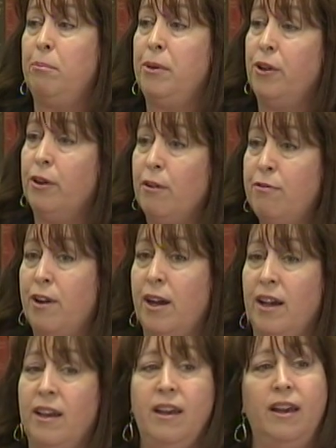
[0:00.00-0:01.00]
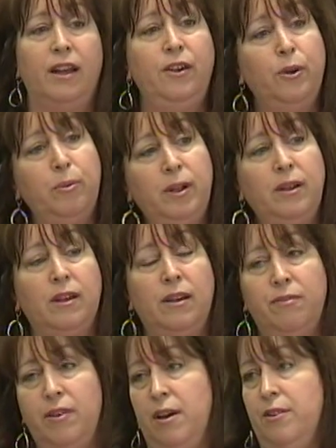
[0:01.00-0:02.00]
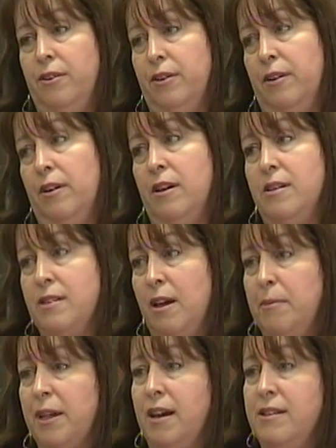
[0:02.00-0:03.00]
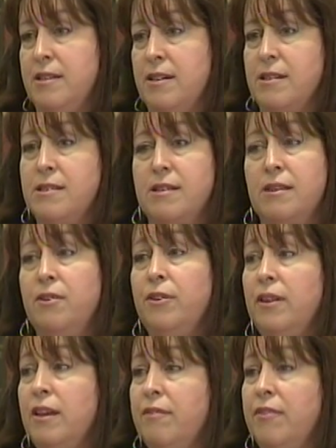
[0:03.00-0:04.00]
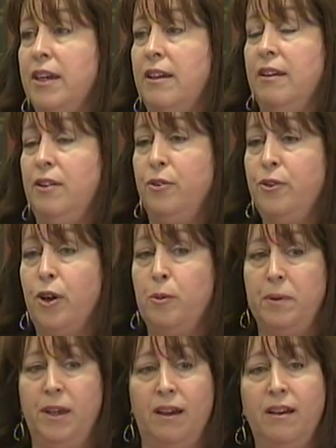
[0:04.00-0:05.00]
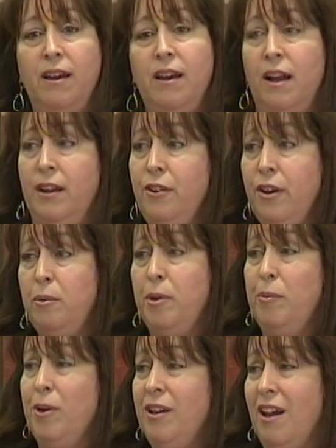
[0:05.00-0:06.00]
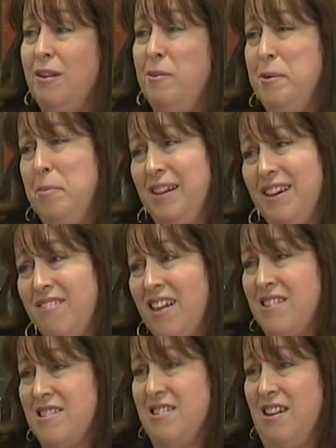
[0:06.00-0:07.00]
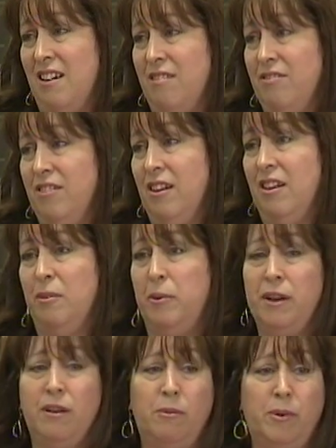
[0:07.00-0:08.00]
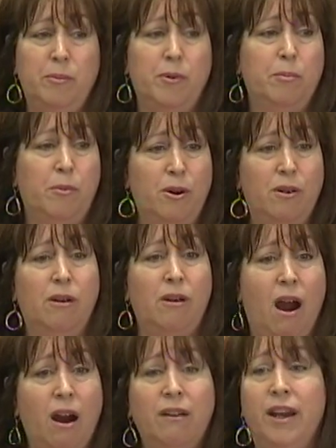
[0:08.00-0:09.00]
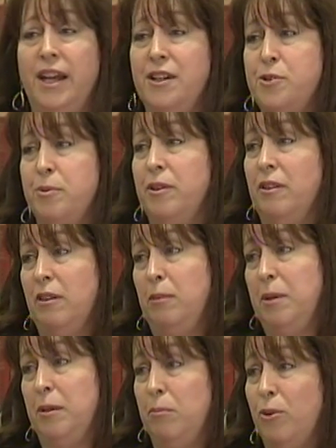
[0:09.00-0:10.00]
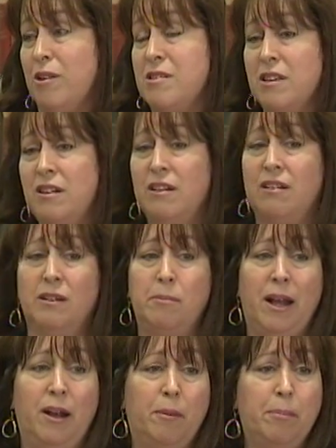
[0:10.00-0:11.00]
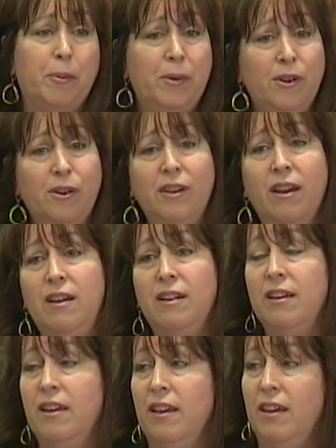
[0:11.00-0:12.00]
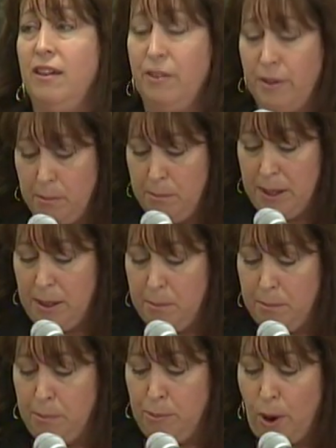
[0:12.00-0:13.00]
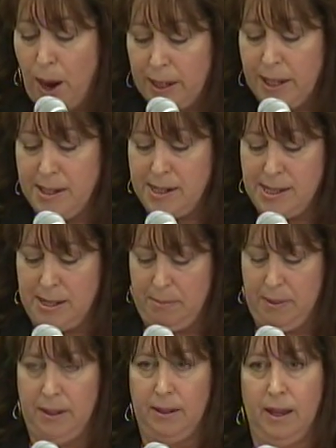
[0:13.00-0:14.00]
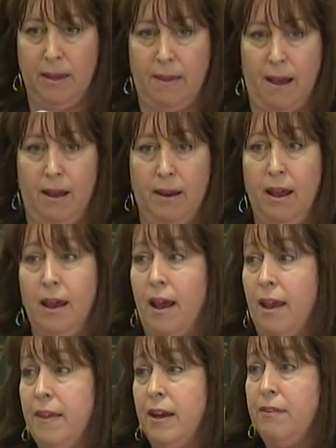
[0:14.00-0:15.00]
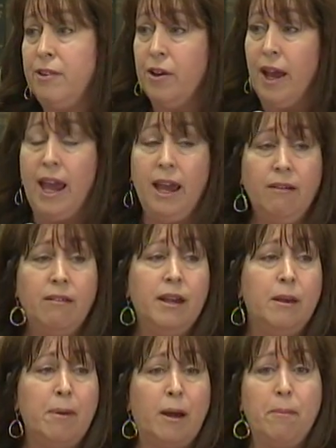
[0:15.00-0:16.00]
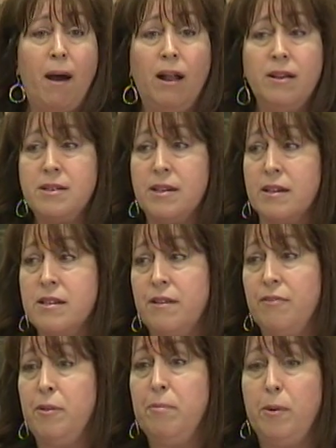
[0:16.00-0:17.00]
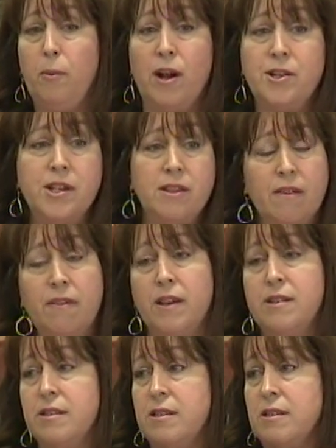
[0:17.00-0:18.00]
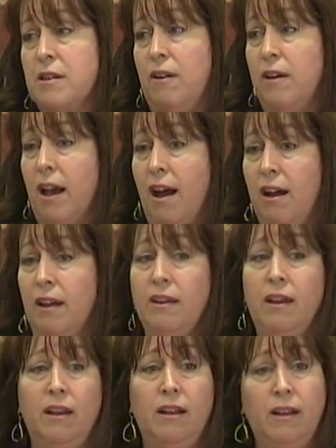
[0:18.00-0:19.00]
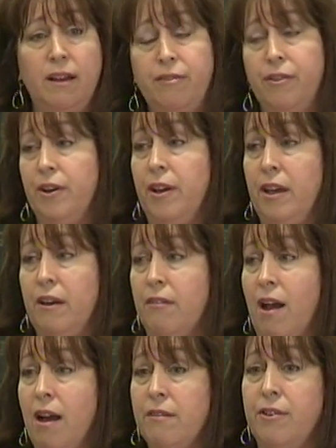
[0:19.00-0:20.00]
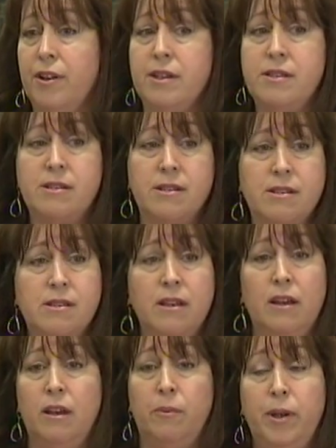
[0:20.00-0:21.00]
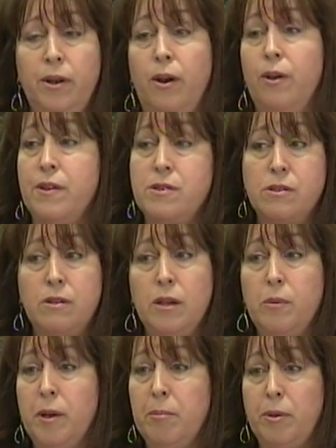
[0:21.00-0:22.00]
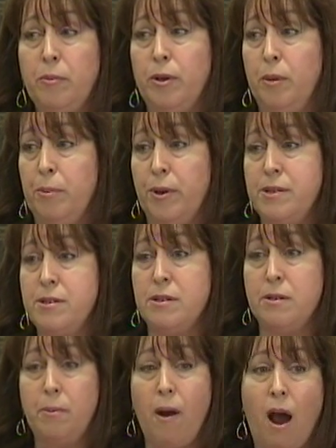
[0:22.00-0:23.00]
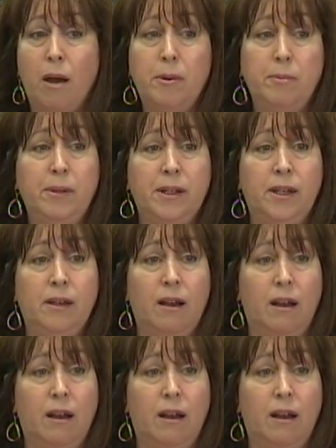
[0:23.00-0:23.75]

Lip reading: purify, and you will live under Islamic ideals. You'll live in utopia. And when we're young, we believe that stuff. When we're more our age, we're a little bit more cynical about it. But when you're young, you can be brought into something like that. And then if you're angry about politics, if you've been watching the things that's going on, like in Iraq, for instance, we know that Sunni women were imprisoned, probably